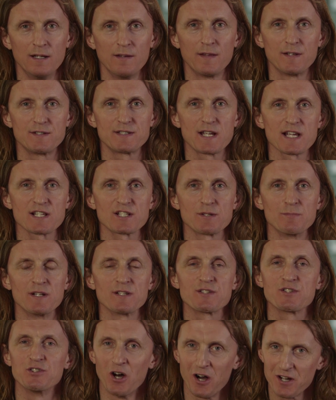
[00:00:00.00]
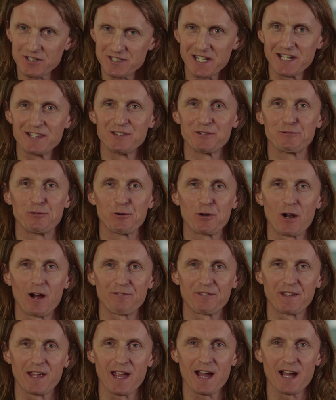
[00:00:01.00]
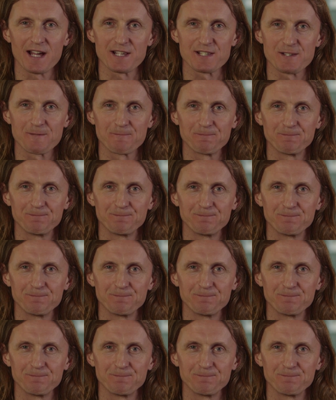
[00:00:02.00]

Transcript: that Testament is not taking their foot off the gas.